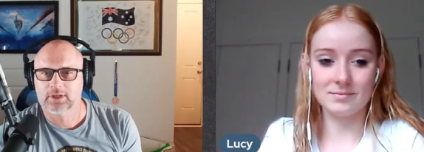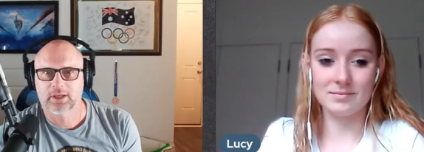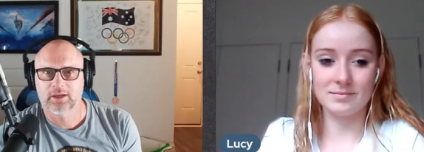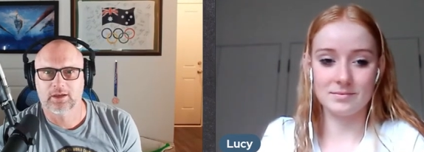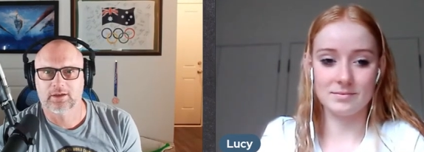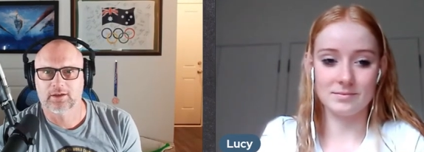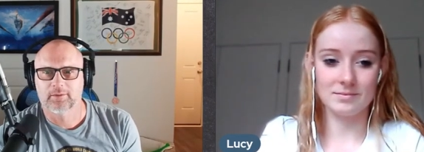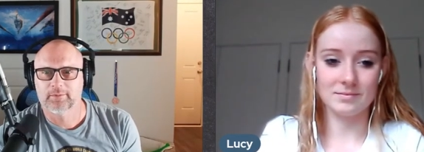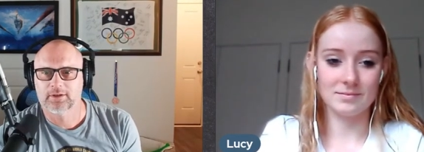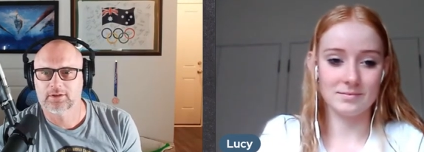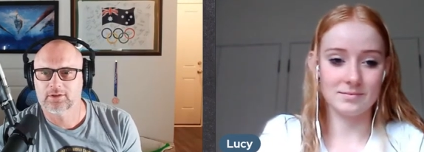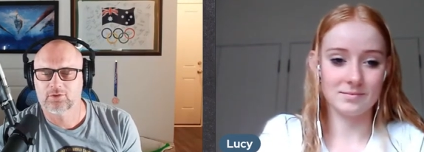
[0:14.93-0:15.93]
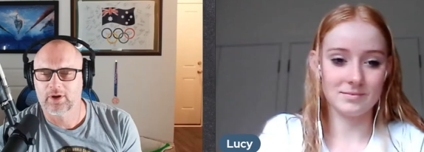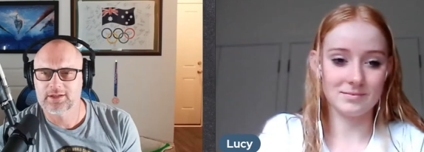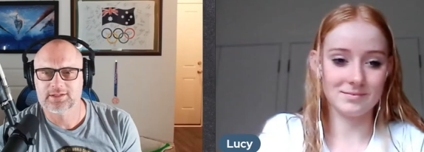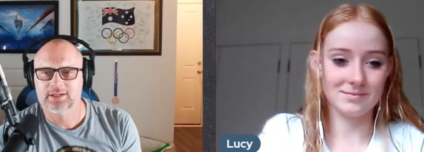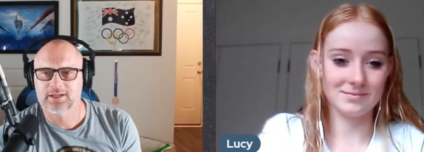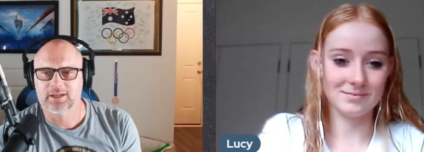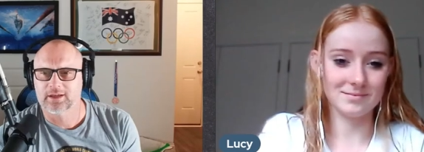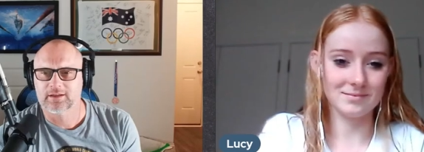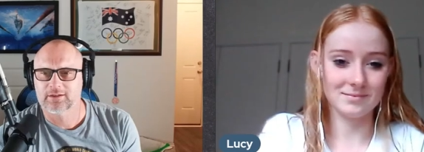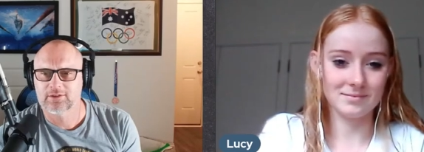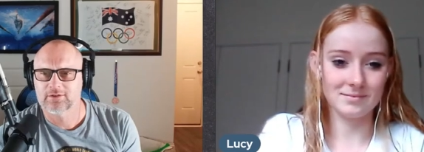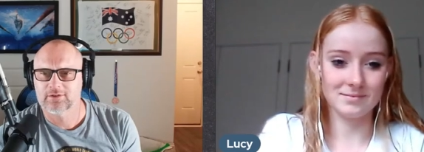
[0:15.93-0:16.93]
Speaker 1: kick. I mean, crazy
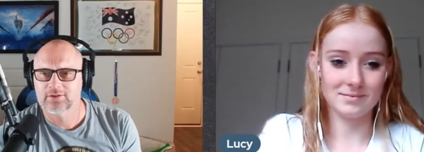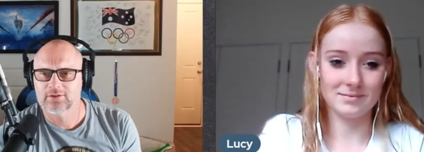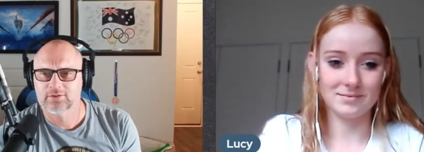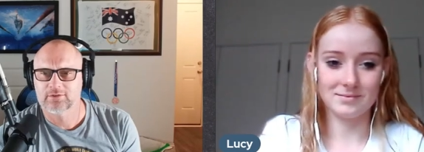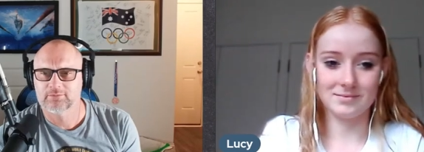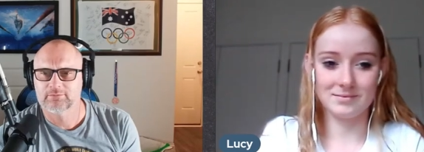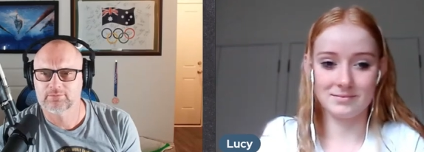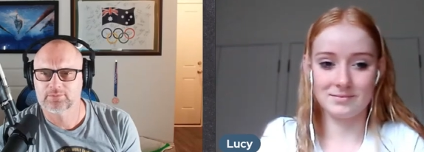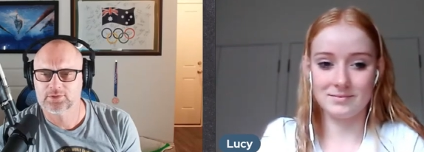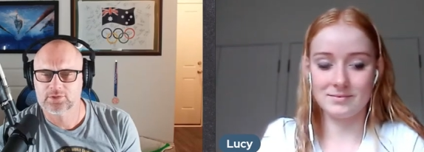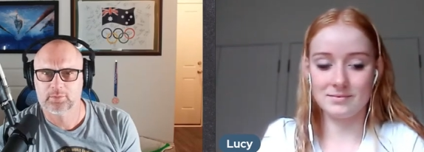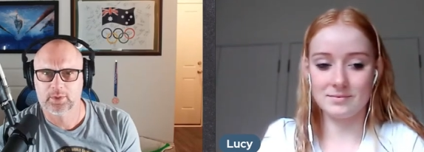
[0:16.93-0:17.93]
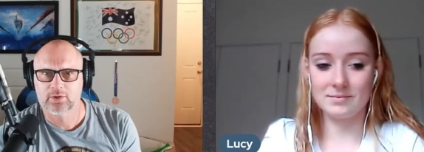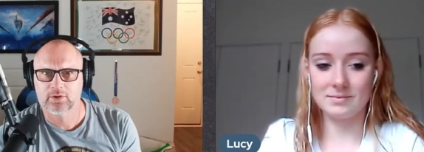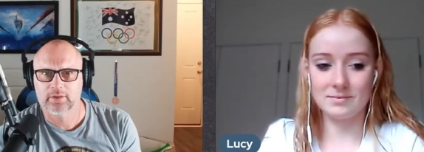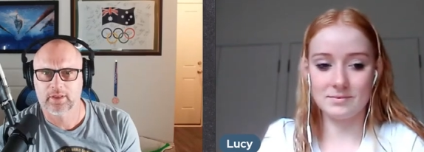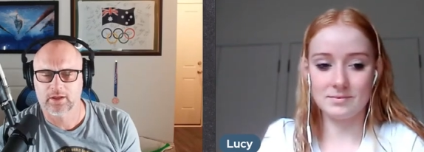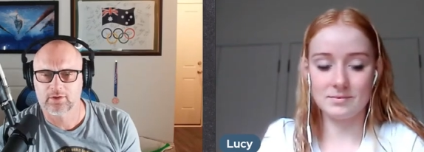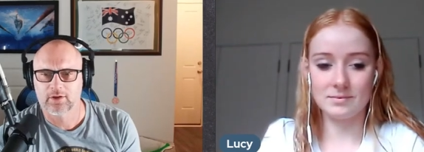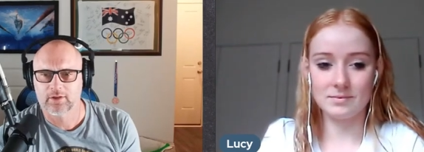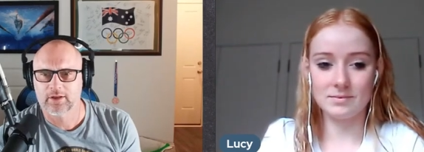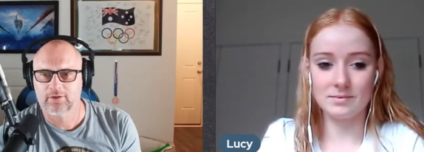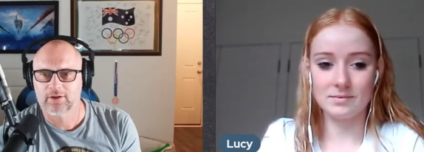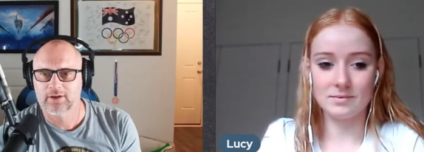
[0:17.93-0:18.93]
kick. You're you're super good at that. You know
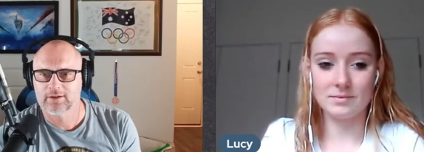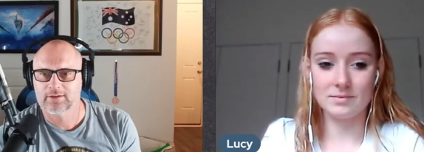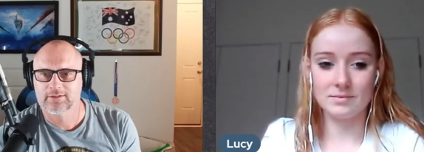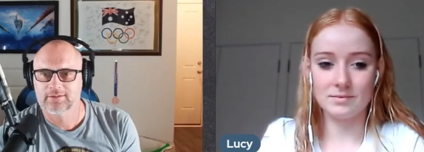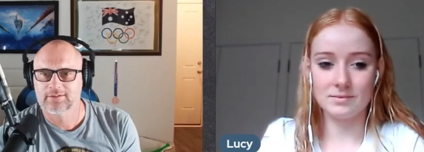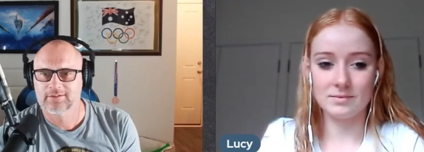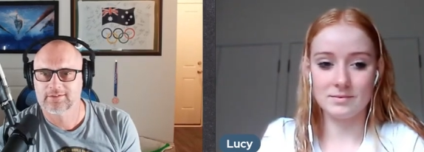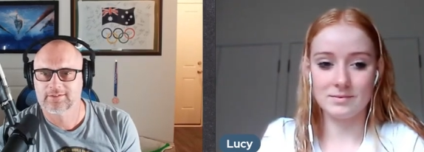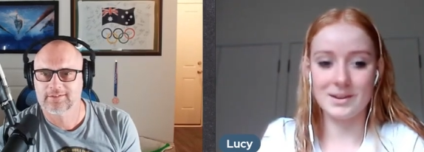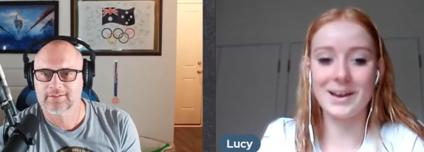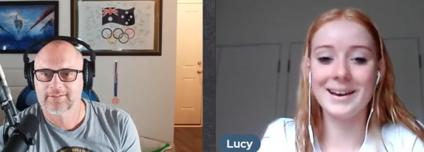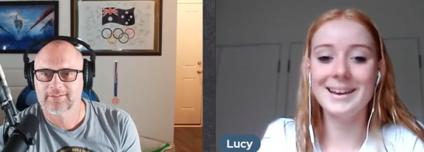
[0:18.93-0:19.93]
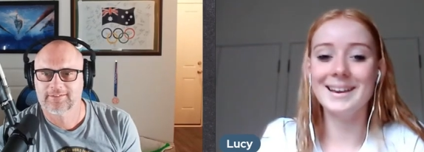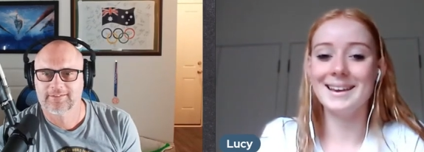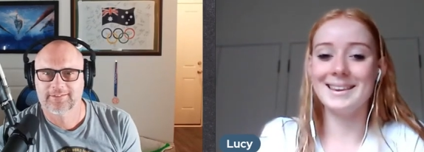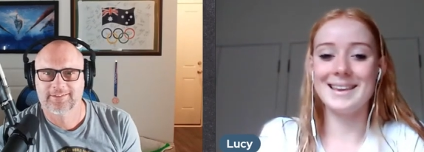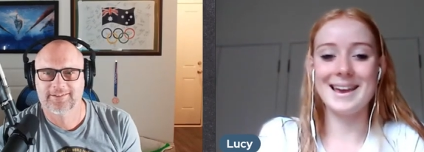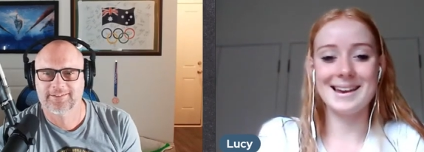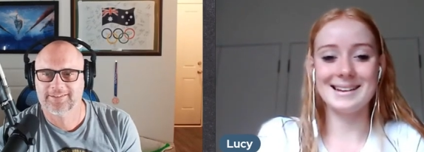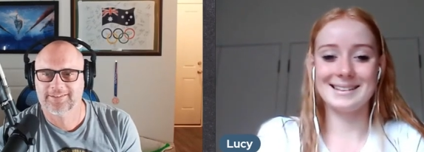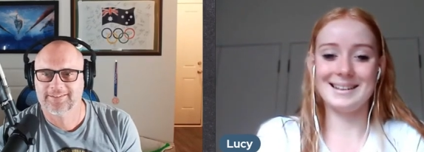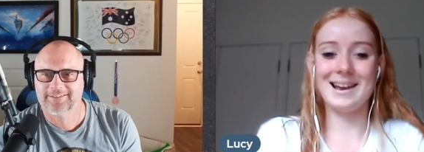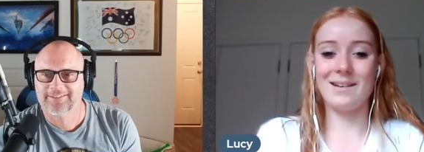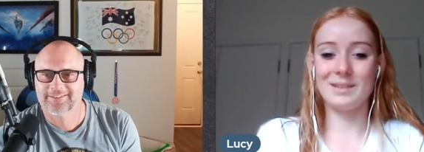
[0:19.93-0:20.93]
that, right?
Speaker 2: Thanks.
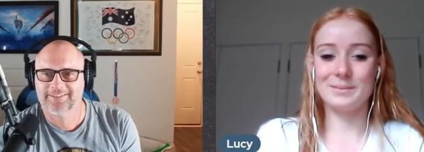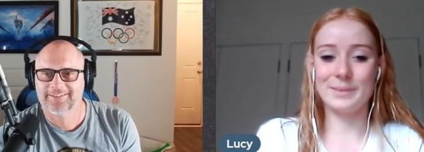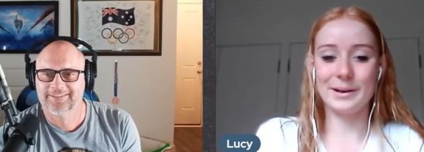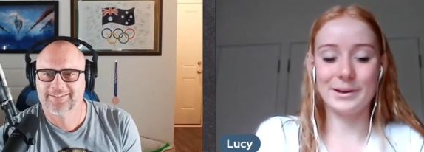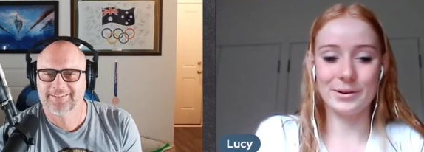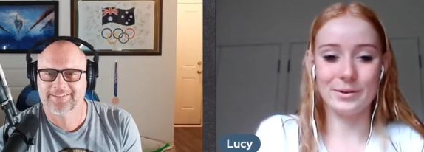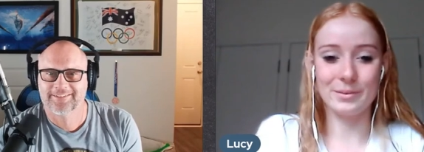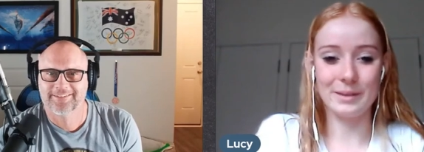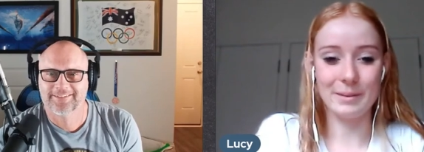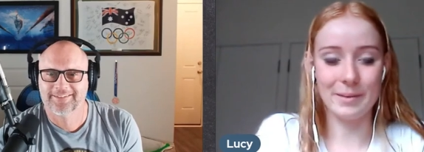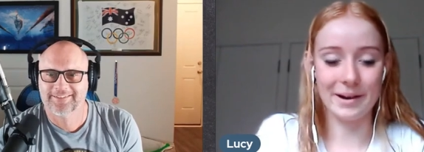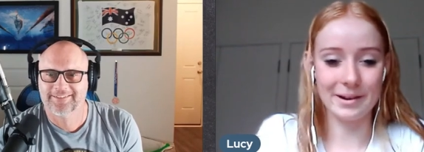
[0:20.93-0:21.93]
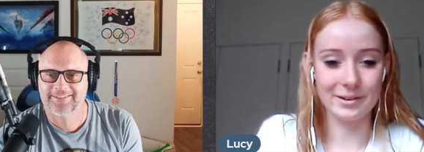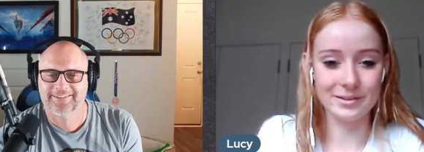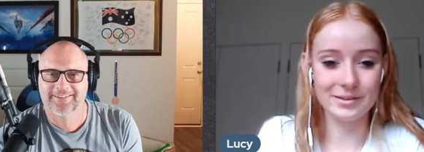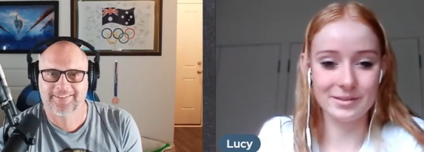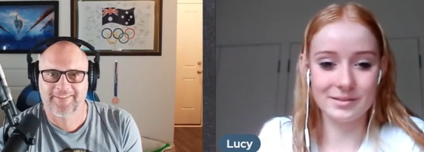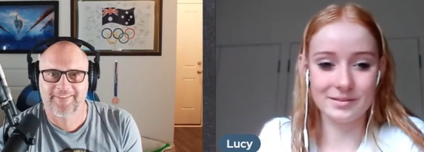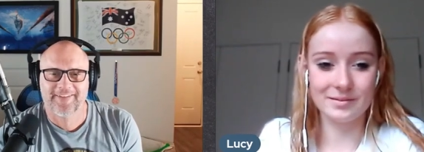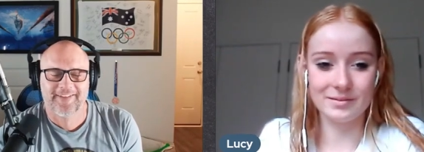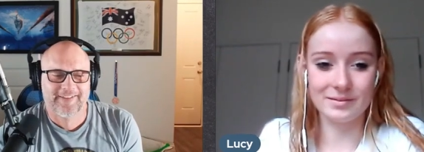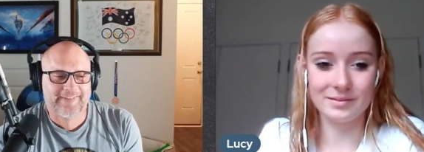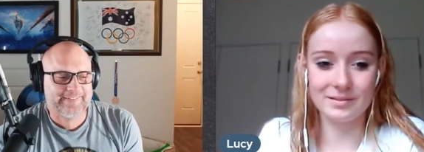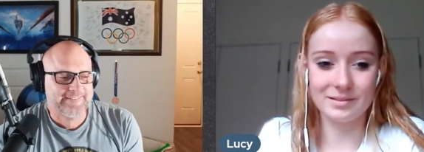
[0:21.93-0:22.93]
Yeah, it was pretty cool to be a part of.
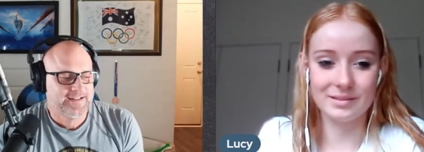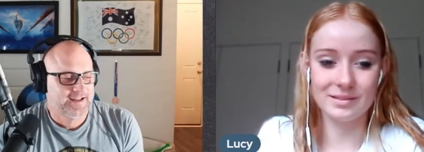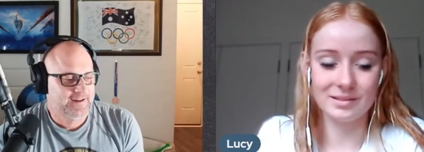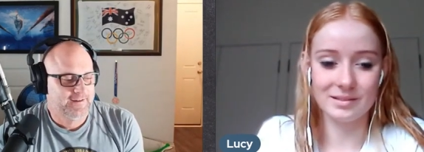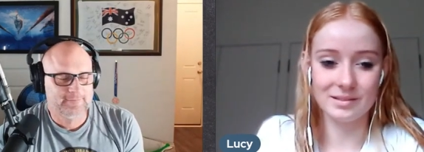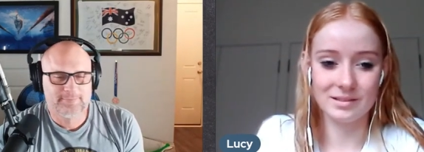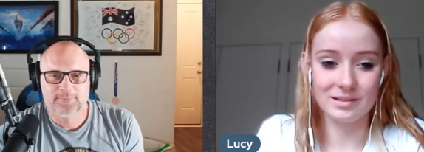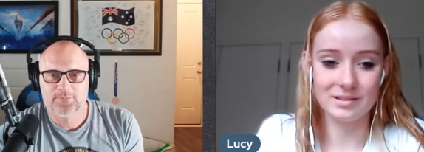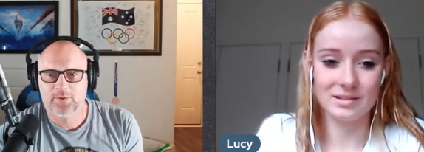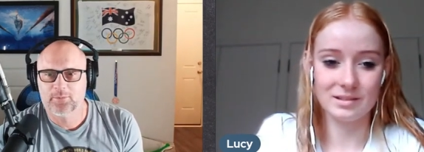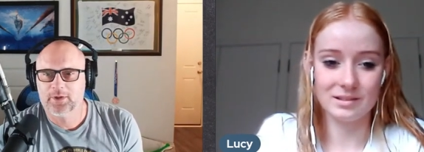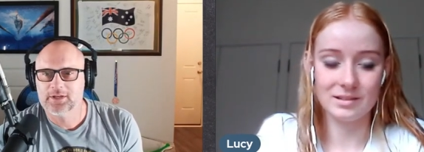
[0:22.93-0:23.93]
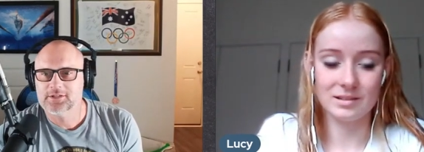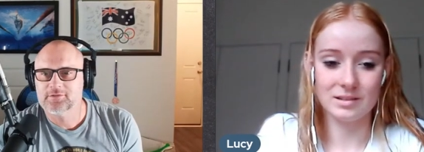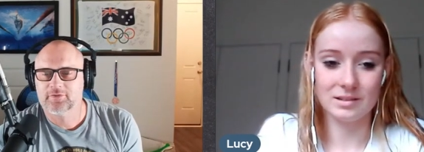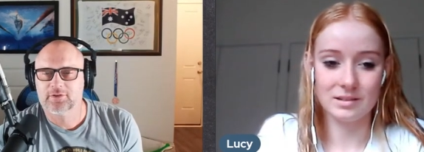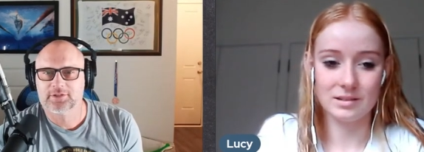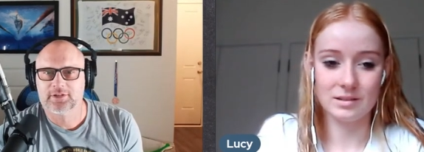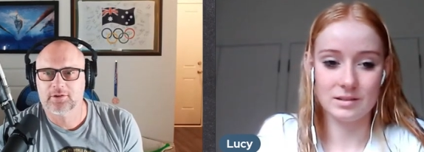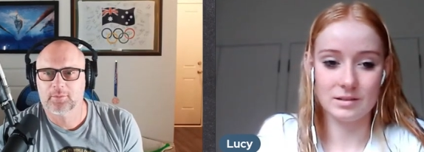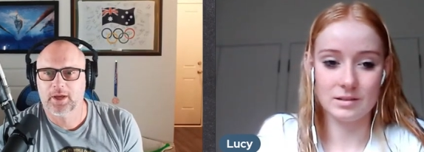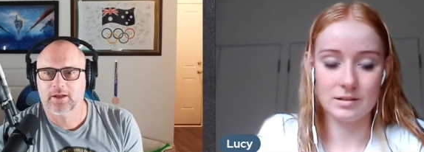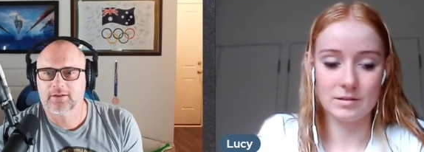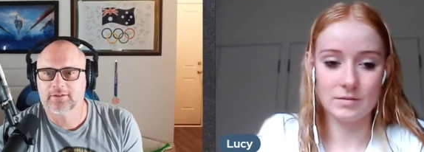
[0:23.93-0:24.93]
Speaker 1: Um, what, when did you first hear
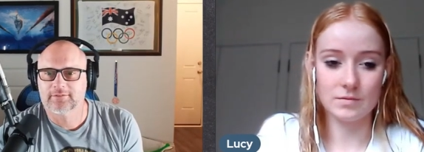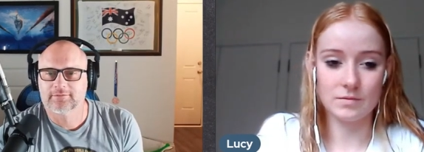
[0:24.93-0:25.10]
about it?